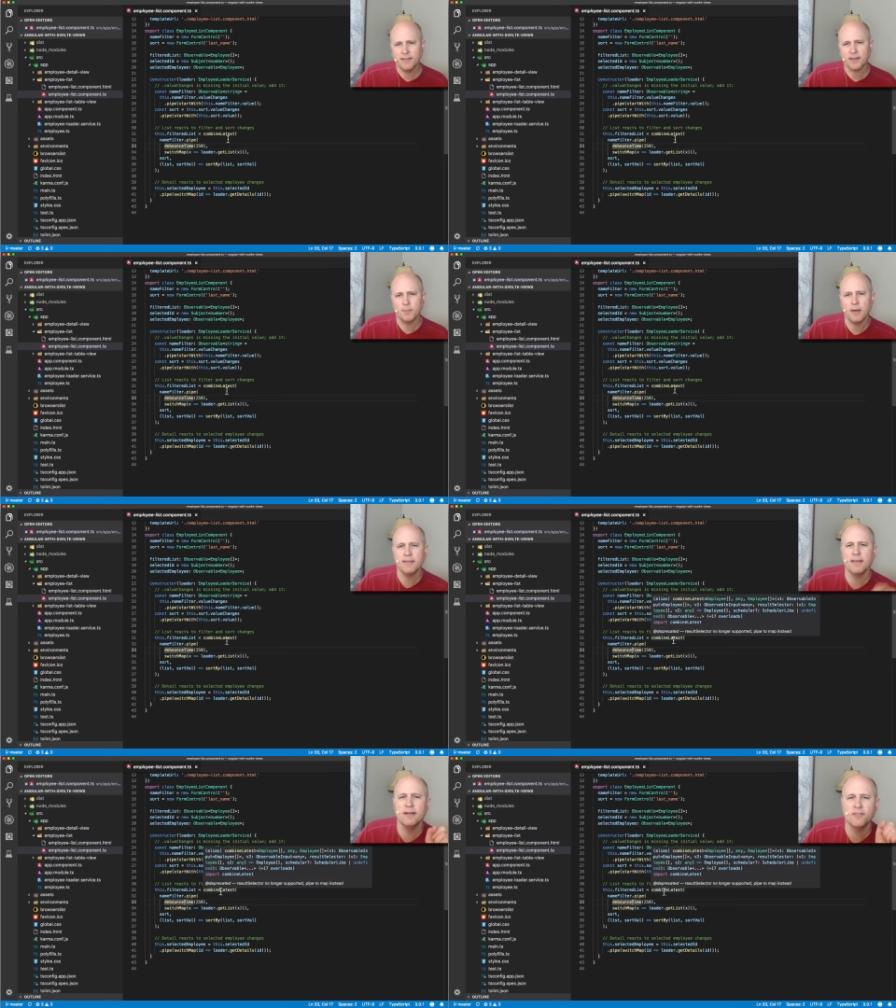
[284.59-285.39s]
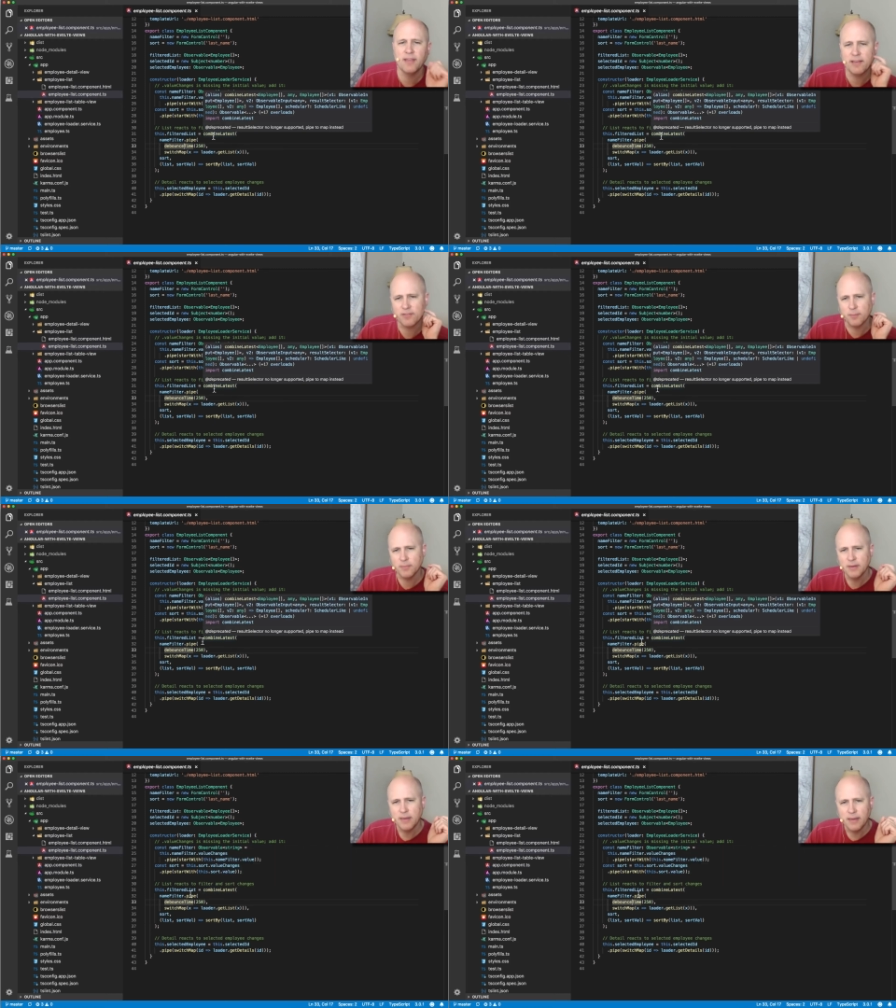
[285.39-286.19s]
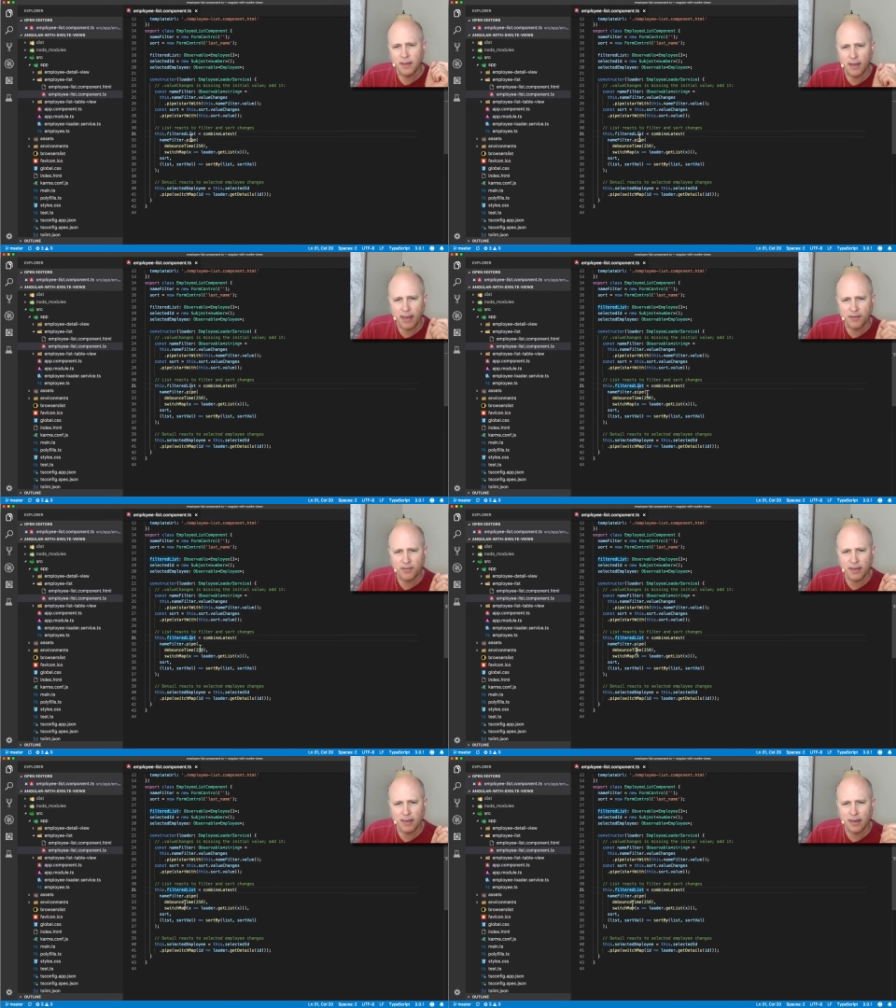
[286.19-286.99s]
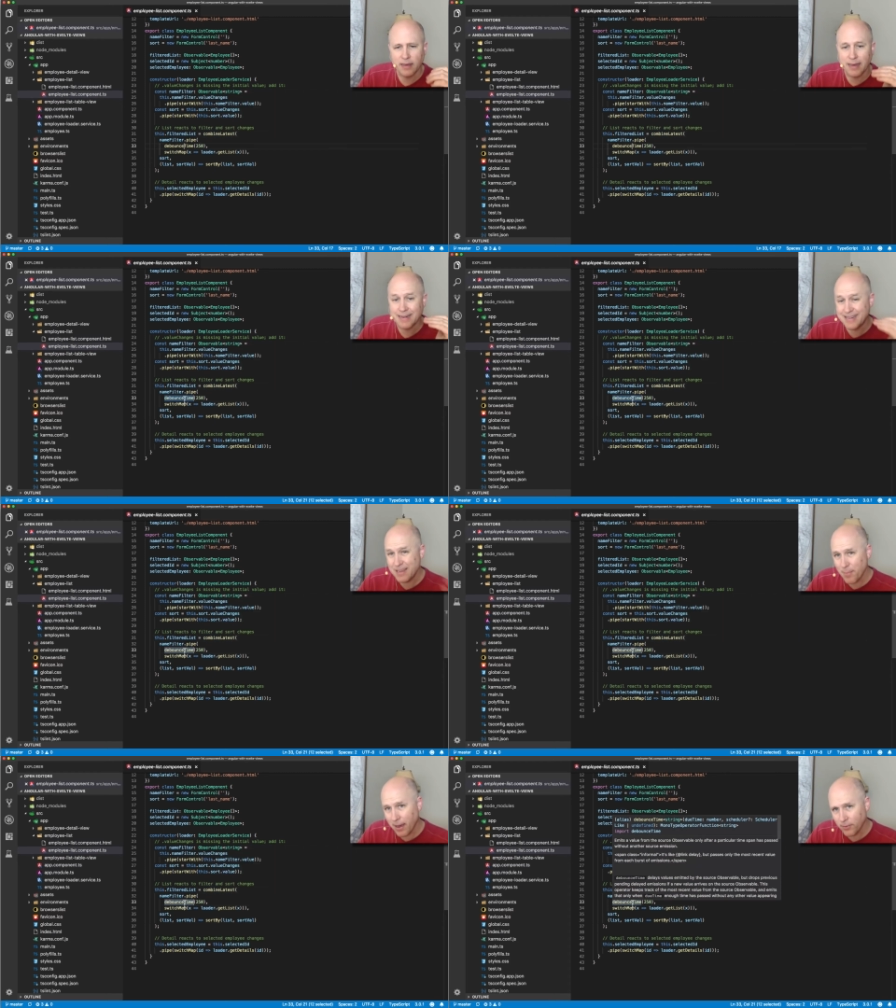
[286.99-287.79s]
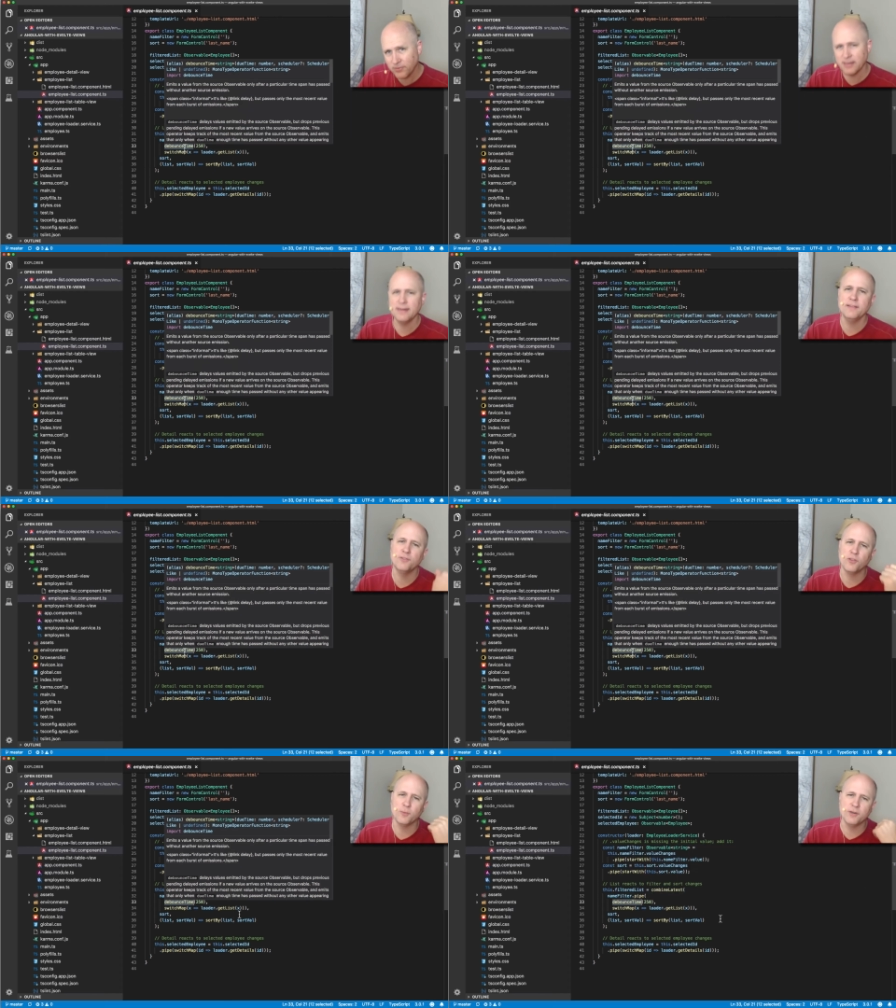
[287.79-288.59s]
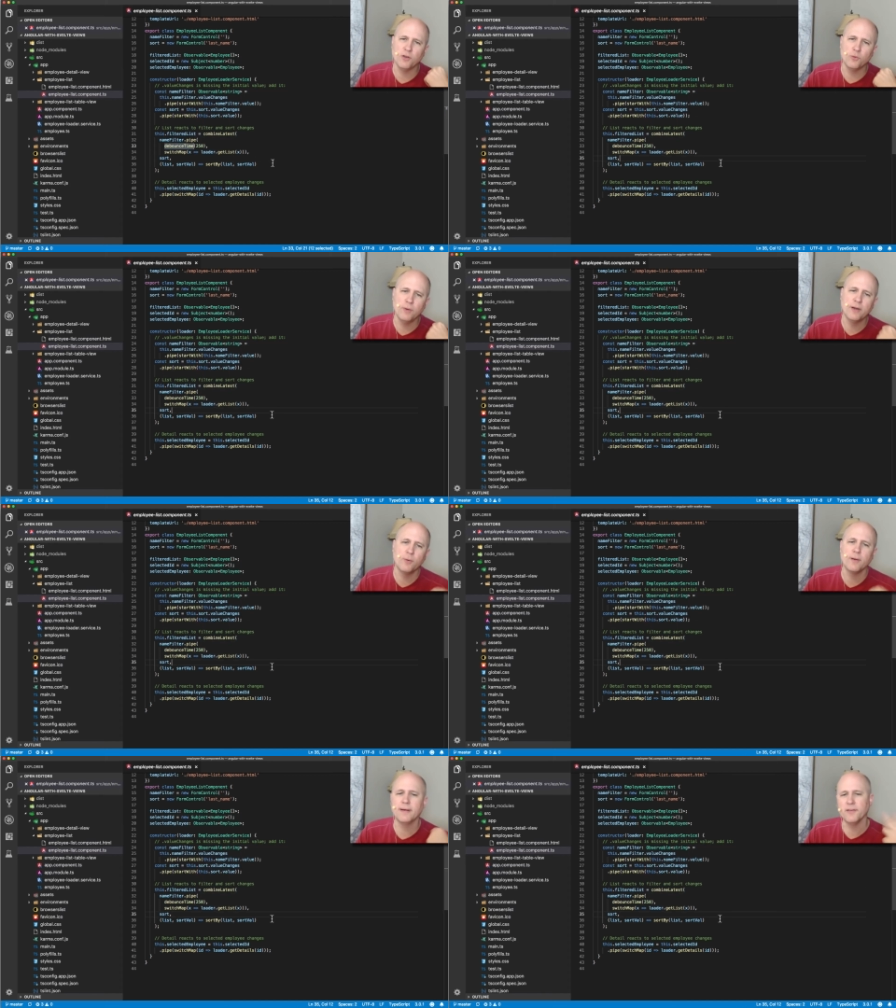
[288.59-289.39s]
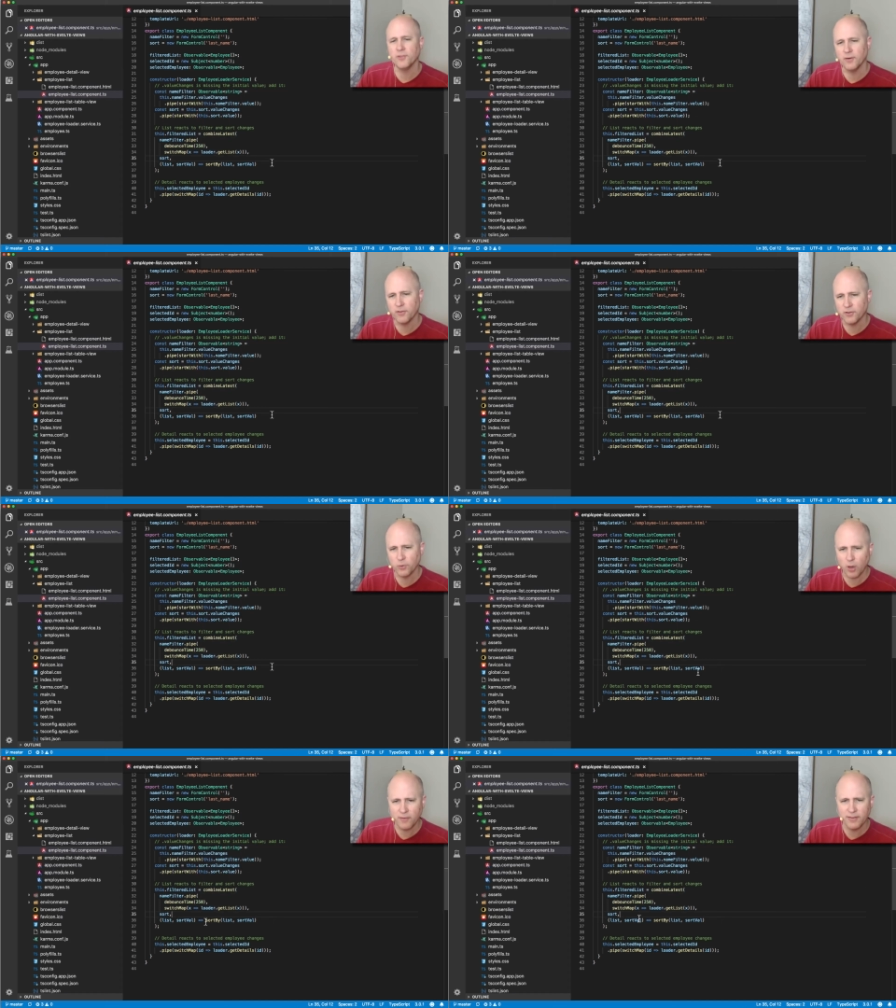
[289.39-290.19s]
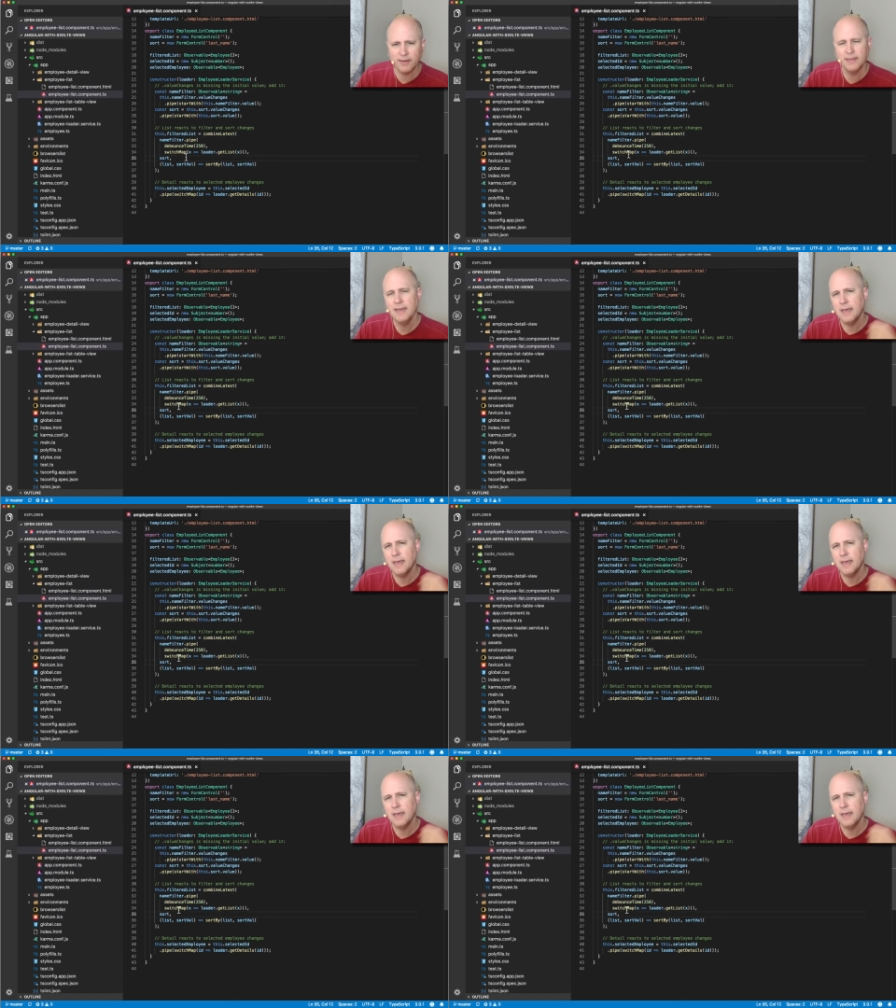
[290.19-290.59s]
The combine latest has some uh, has a, a, a debounce in it so that we don't requery a server too often.